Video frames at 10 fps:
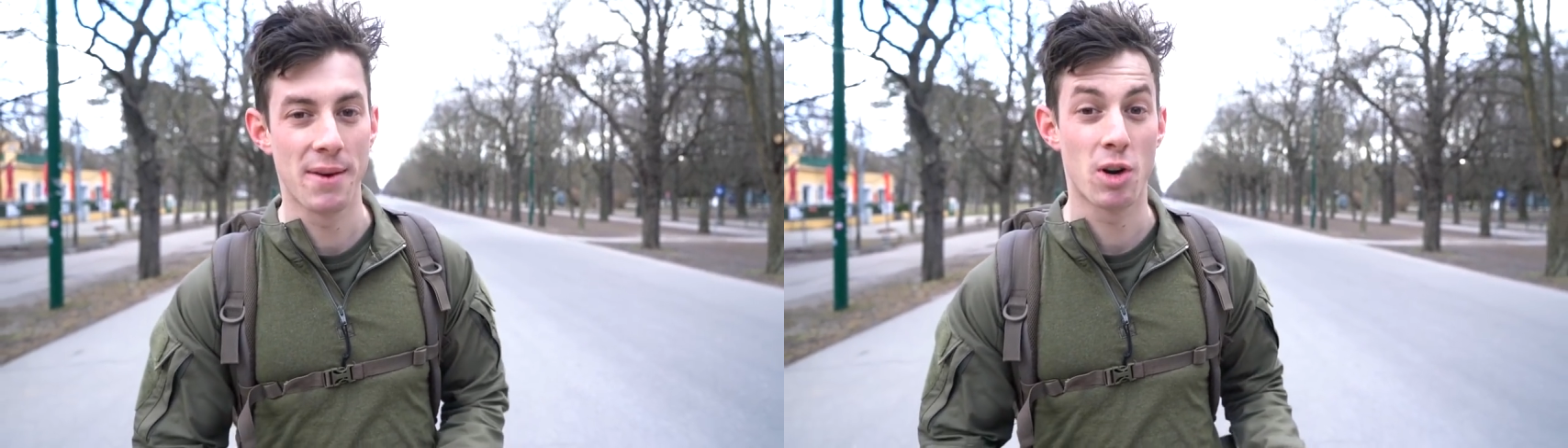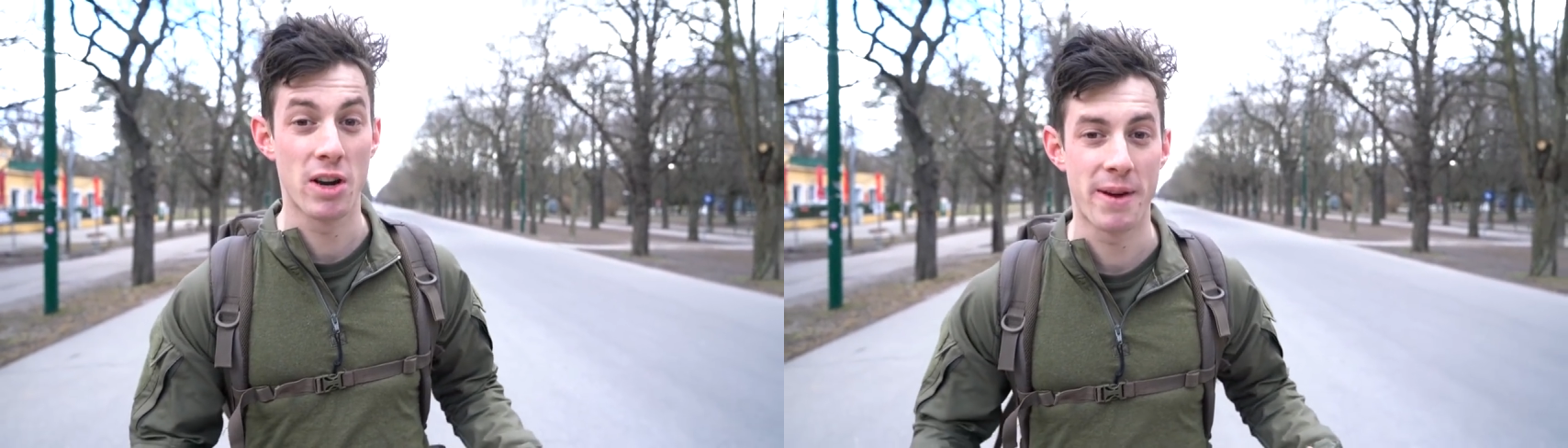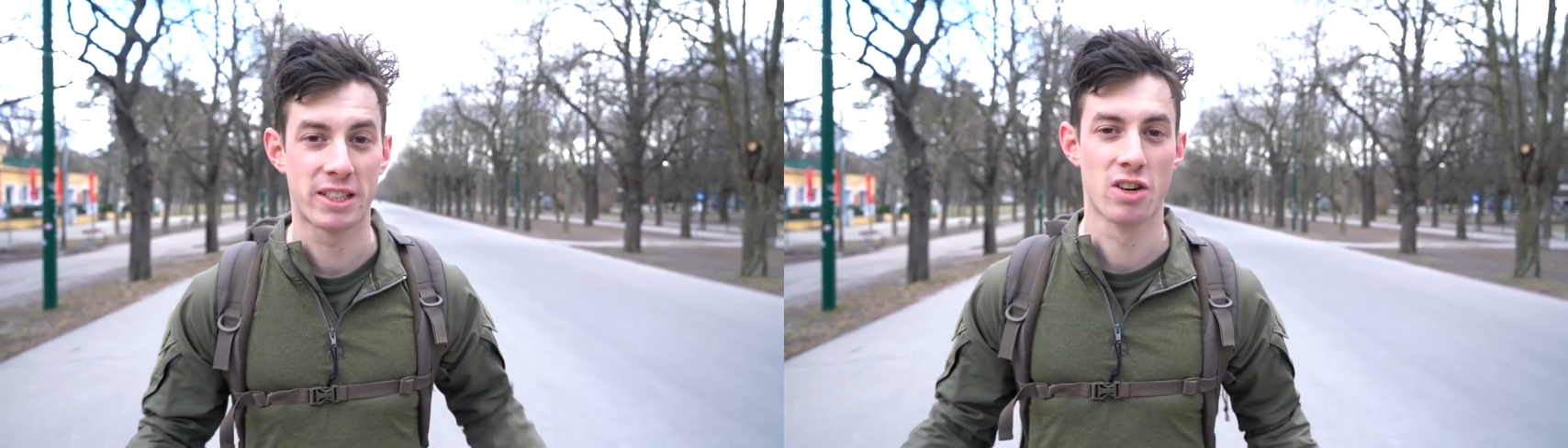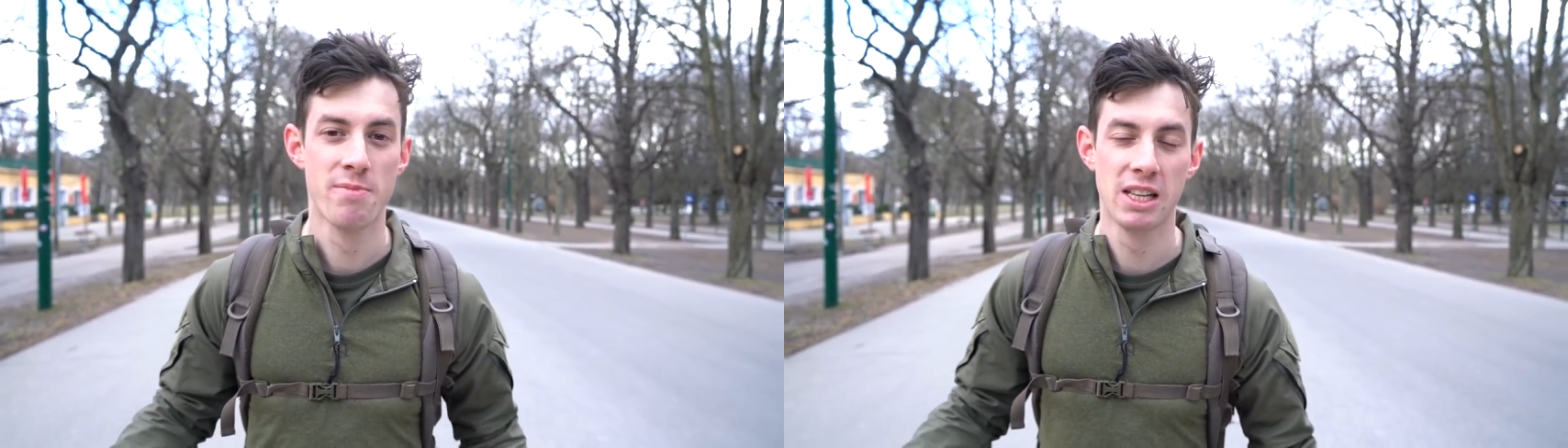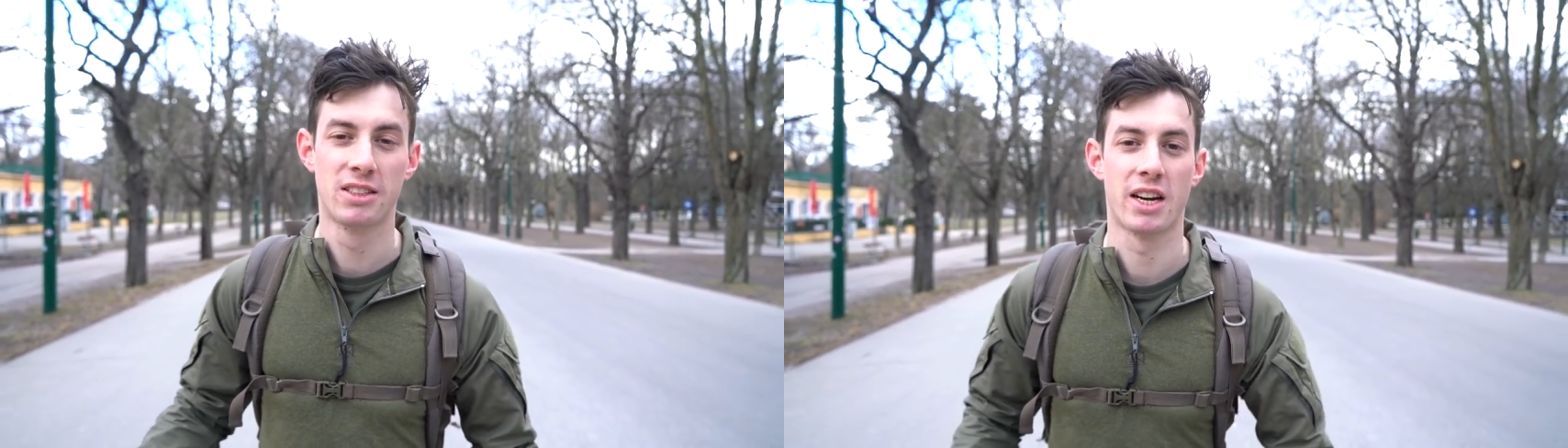I'm going back to the
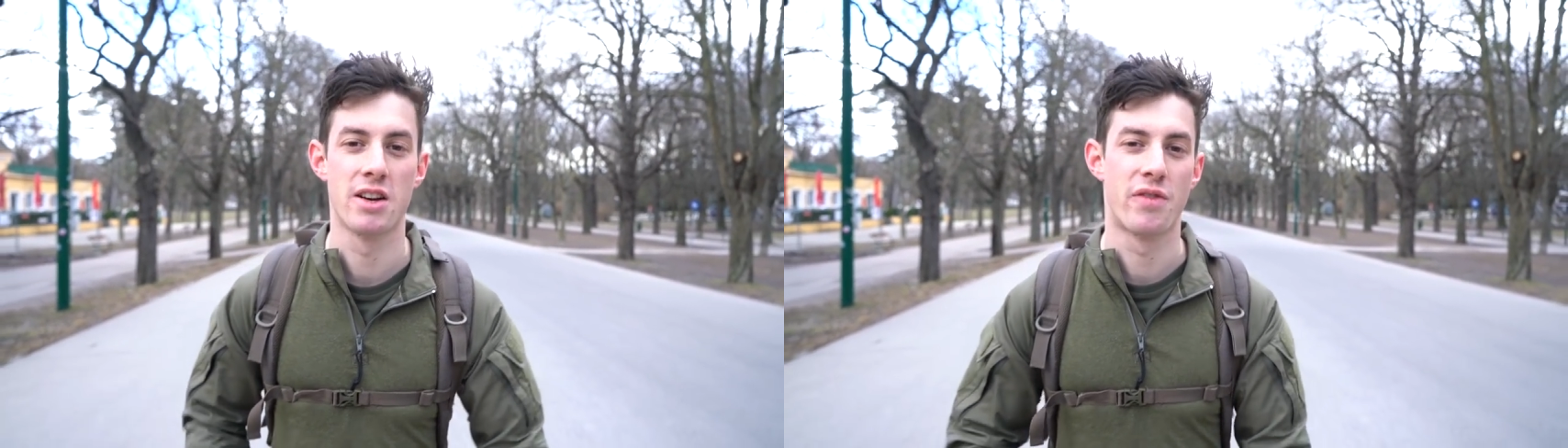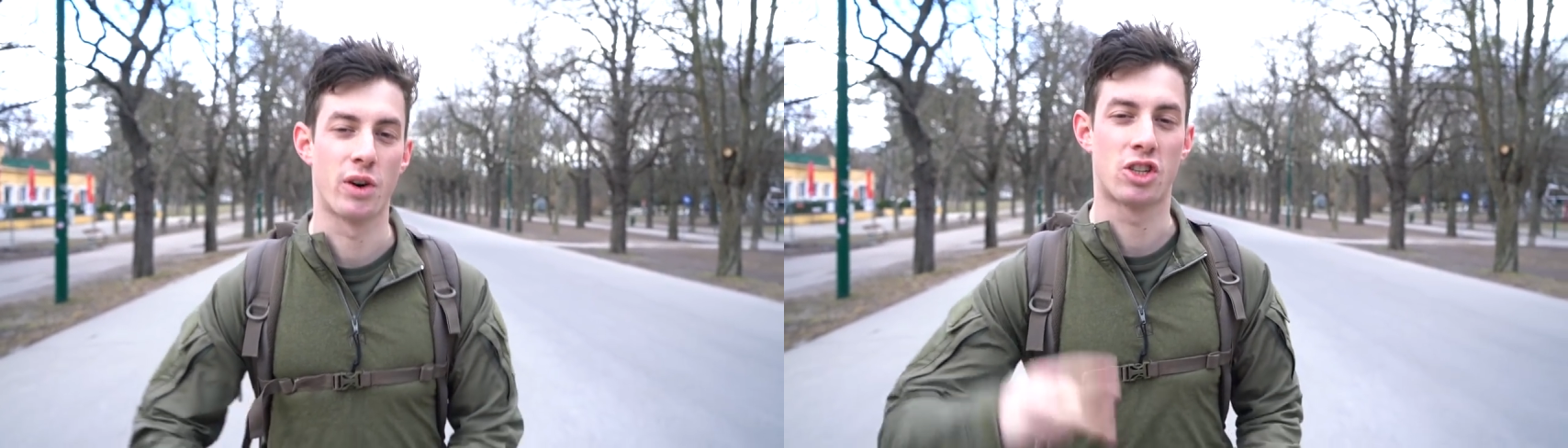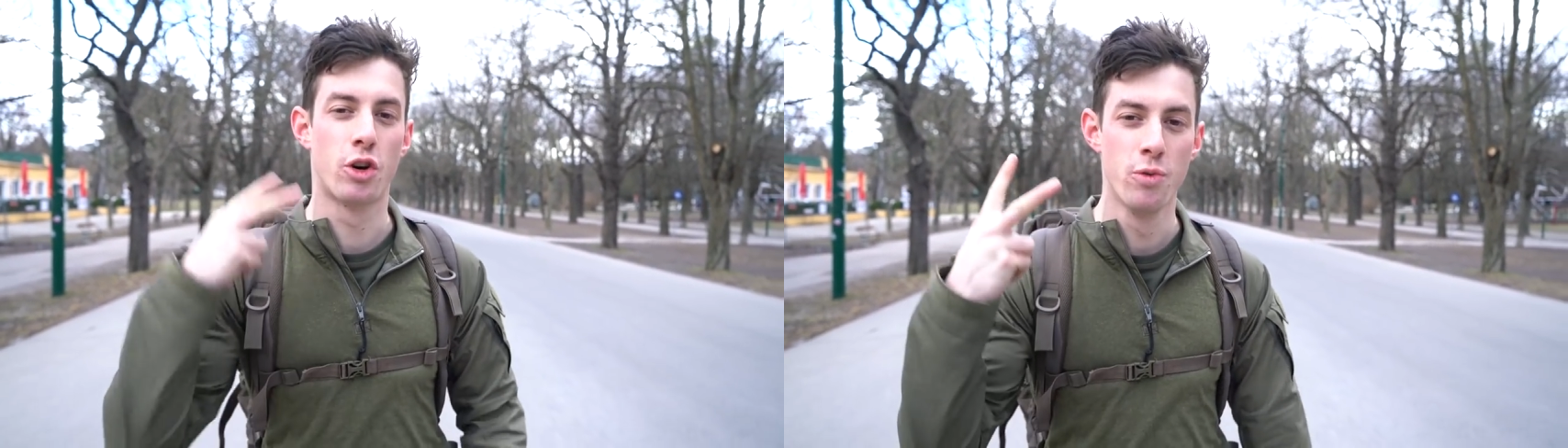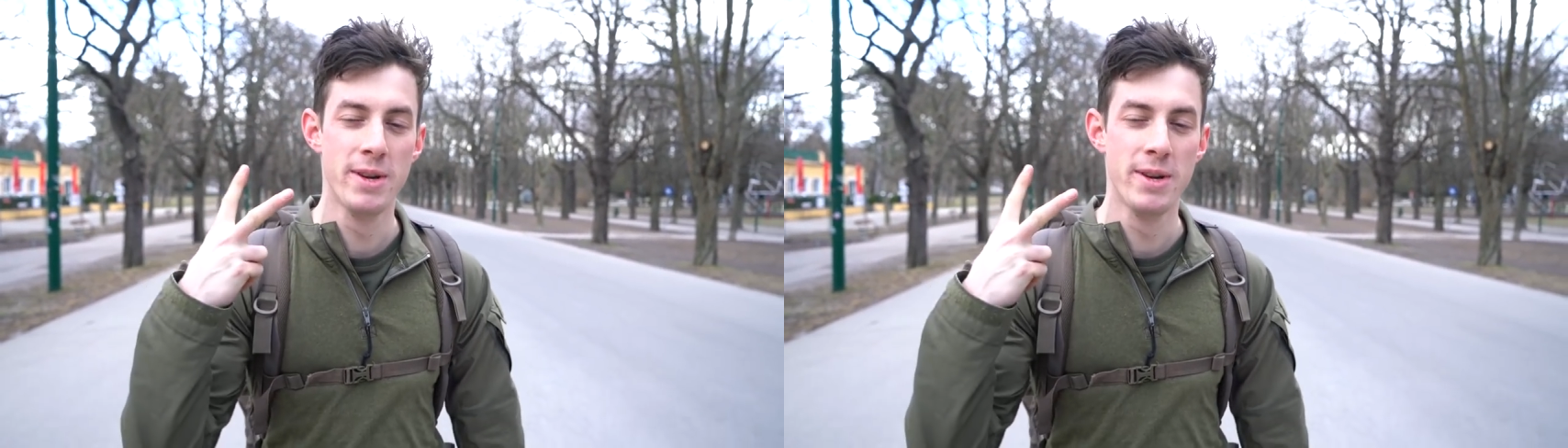military for two